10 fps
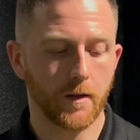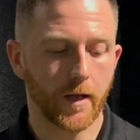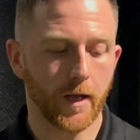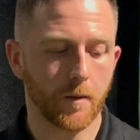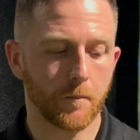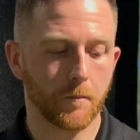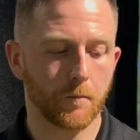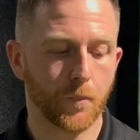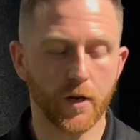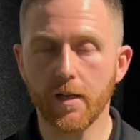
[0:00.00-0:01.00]

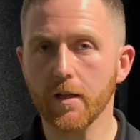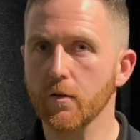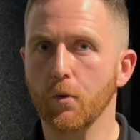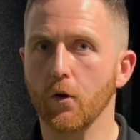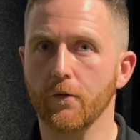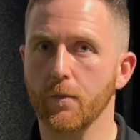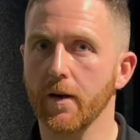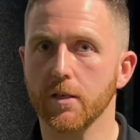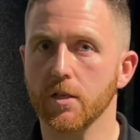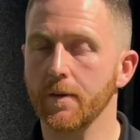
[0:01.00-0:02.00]
But I think it's important for
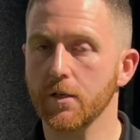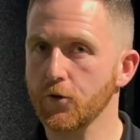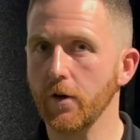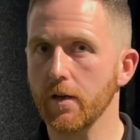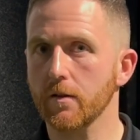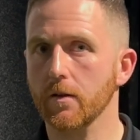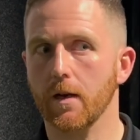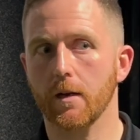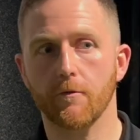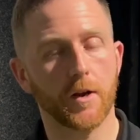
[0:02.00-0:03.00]
players to come in and try this.
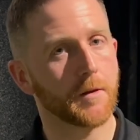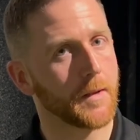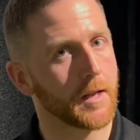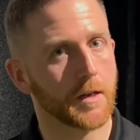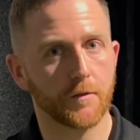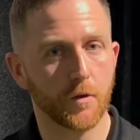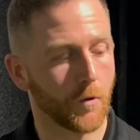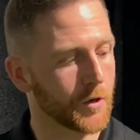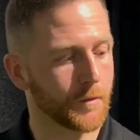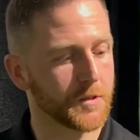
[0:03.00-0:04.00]
And I'd recommend that if you
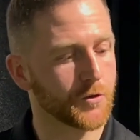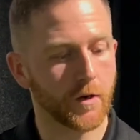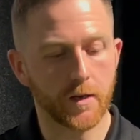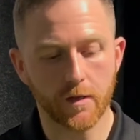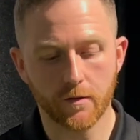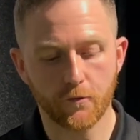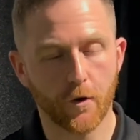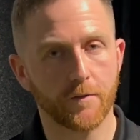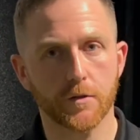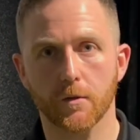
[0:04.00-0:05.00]
want to come and try these
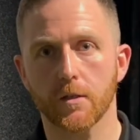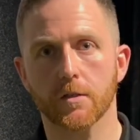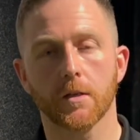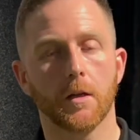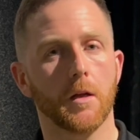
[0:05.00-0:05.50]
drivers with us,